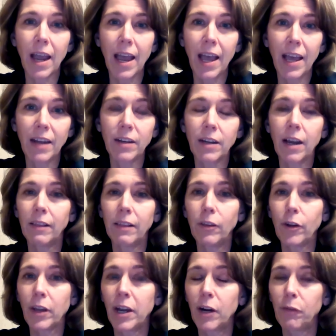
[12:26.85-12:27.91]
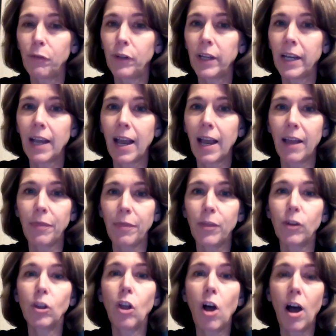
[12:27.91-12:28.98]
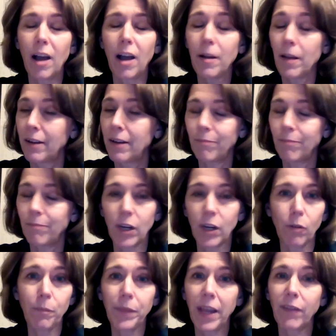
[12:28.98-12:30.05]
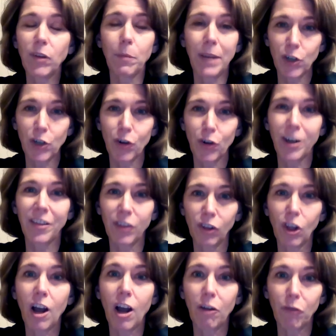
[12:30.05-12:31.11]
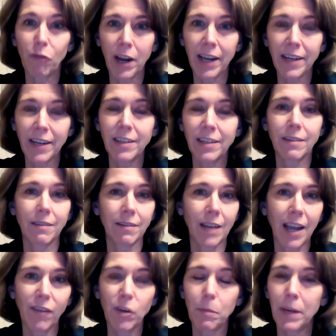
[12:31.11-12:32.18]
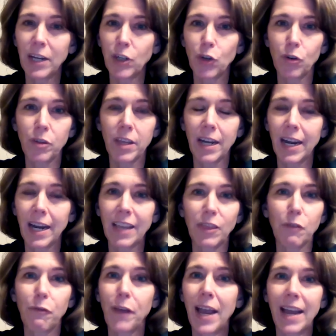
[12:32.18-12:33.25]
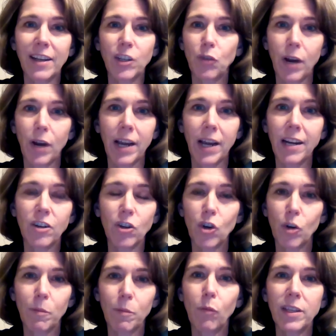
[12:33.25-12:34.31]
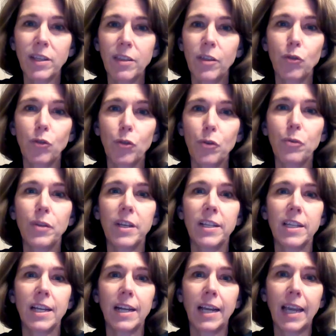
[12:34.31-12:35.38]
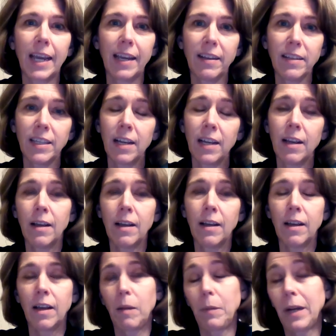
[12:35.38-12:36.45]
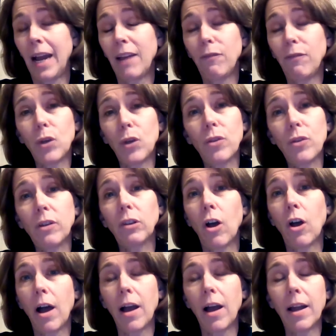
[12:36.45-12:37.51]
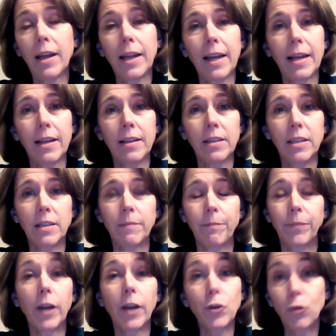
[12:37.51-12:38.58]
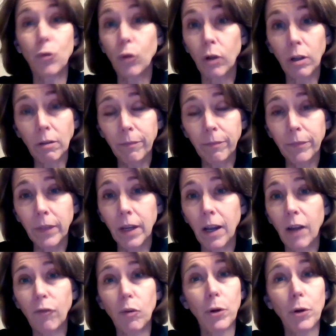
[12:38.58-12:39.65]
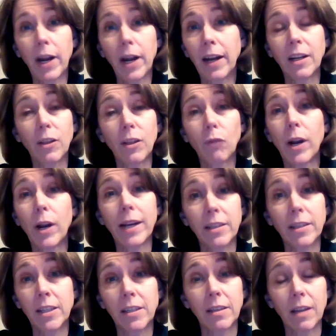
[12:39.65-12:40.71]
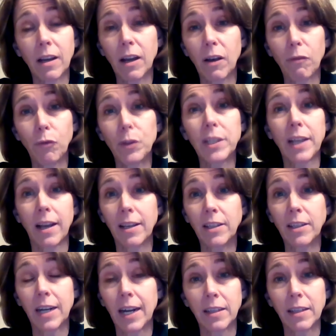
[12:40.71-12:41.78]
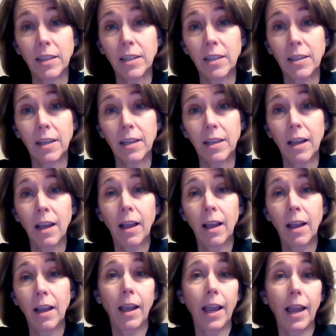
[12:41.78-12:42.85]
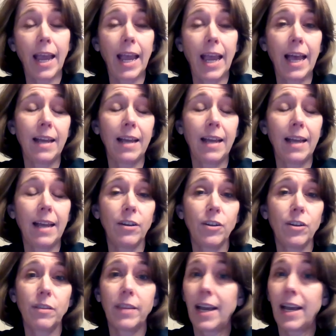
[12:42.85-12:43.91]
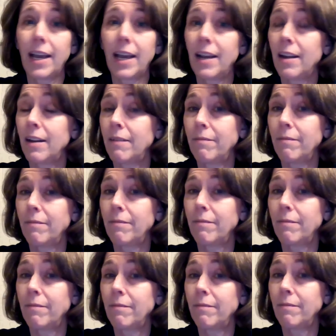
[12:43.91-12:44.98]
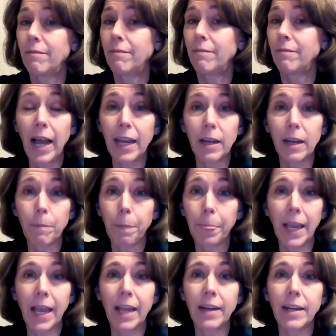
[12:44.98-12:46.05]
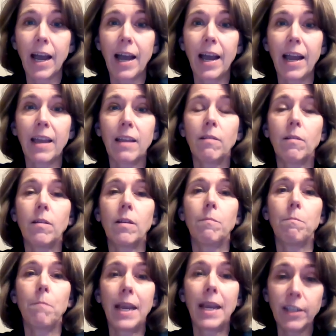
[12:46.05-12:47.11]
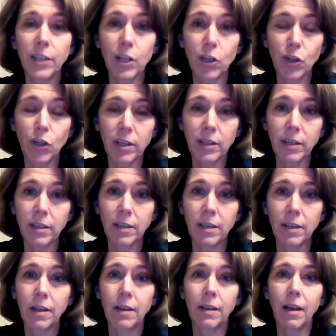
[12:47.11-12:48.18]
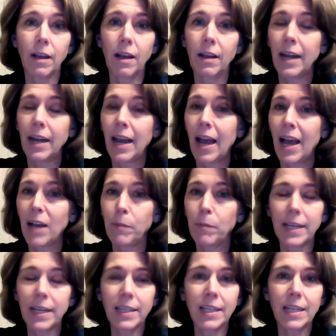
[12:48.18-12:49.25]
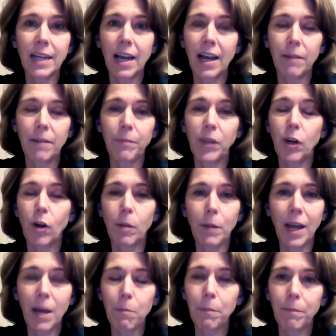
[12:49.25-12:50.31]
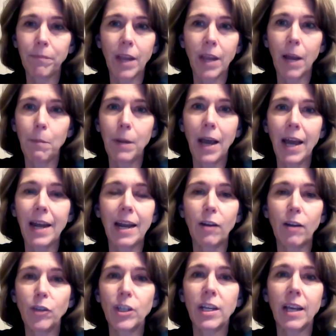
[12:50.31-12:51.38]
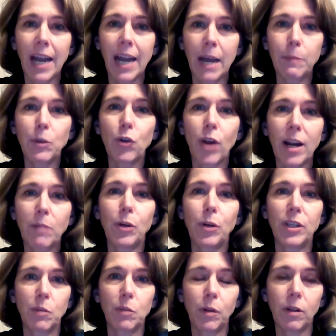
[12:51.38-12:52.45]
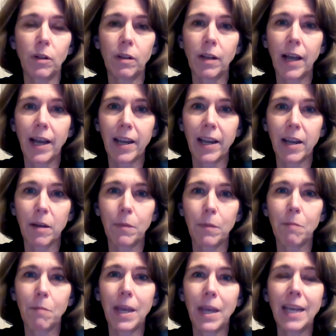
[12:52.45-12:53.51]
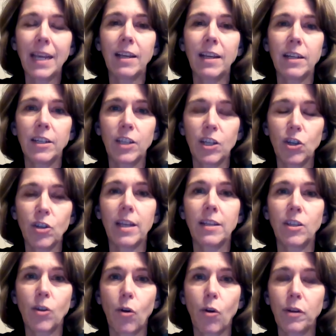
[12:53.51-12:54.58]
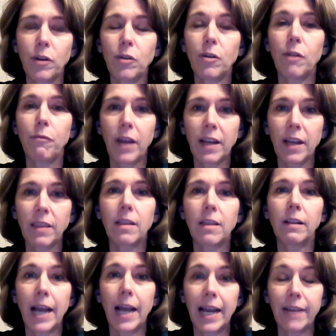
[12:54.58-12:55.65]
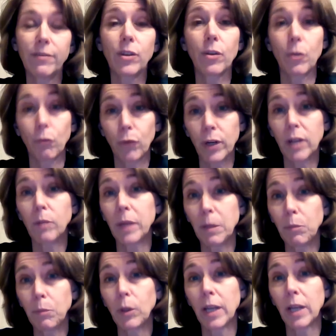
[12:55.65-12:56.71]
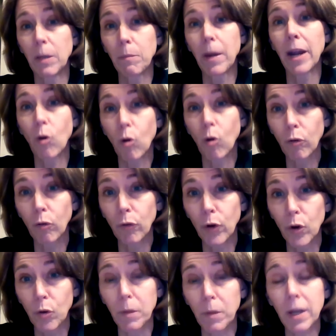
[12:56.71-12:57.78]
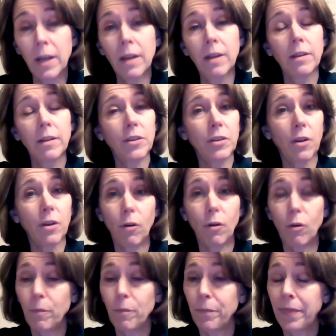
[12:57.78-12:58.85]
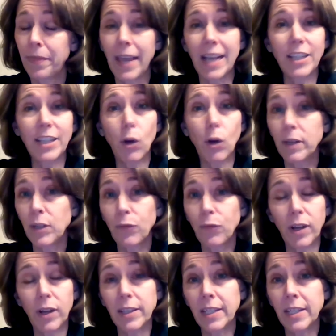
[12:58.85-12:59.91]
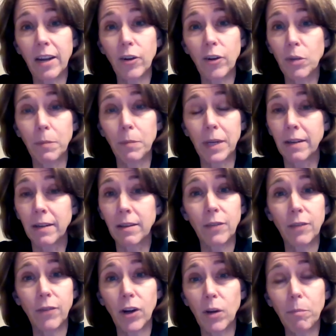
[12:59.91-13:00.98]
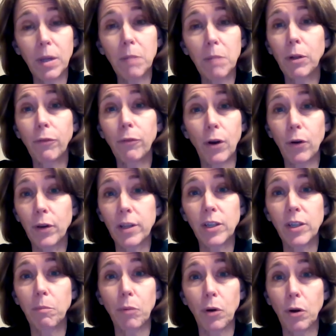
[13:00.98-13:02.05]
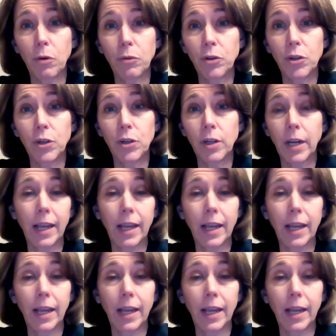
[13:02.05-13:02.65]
And I look carefully at the law. Have to make sure I get the law right, have to make sure that I get the facts right and determine what the truth is in a case. But I view the law as a tool for protecting the rights of Wisconsinites. And that is how I apply it. And I make decisions not based on, I'm not announcing an abstract principle. I am making a decision that's going to affect the lives of the real people in my courtroom. So that's always front and center to me. It's a very people-focused approach.